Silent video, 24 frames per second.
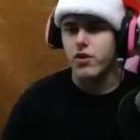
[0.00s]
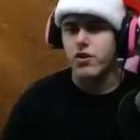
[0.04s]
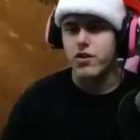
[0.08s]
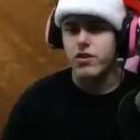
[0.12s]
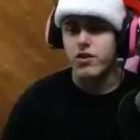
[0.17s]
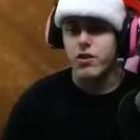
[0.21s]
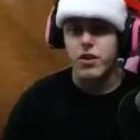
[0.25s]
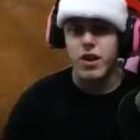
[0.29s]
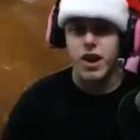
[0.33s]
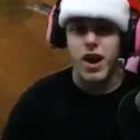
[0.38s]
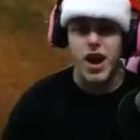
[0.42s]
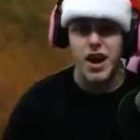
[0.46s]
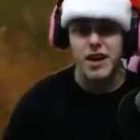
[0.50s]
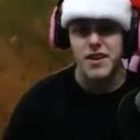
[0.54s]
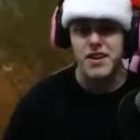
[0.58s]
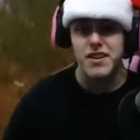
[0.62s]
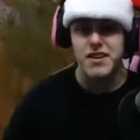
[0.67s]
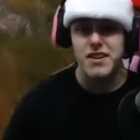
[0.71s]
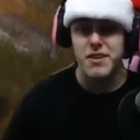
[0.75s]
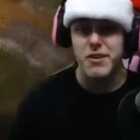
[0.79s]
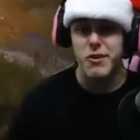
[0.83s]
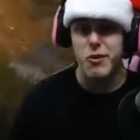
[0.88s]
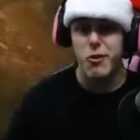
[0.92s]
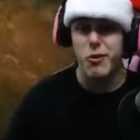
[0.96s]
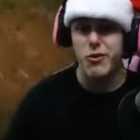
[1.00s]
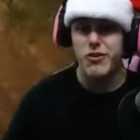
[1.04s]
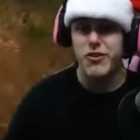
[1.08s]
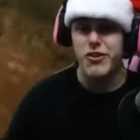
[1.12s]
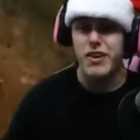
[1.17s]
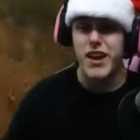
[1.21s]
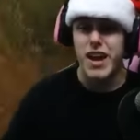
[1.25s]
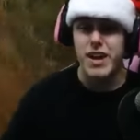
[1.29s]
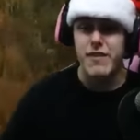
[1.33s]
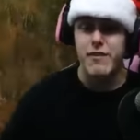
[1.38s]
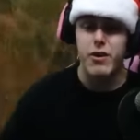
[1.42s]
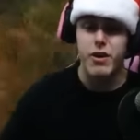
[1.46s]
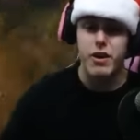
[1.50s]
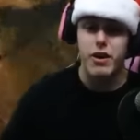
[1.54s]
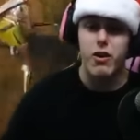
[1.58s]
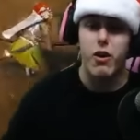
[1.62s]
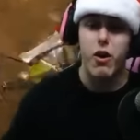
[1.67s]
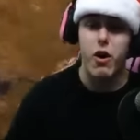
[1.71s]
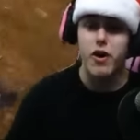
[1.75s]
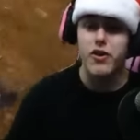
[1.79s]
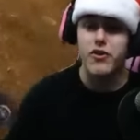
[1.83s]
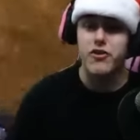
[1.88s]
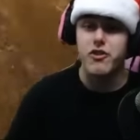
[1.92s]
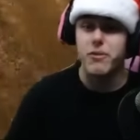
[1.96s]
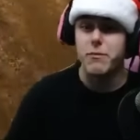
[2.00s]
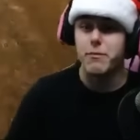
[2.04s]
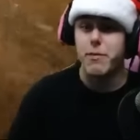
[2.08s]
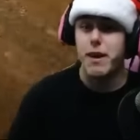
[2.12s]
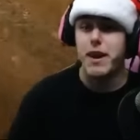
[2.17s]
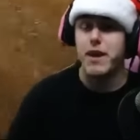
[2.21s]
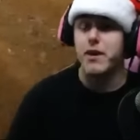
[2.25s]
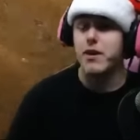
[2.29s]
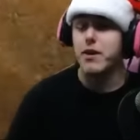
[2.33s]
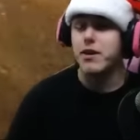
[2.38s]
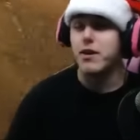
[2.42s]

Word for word: so the higher the tier horse you have on launch, the better.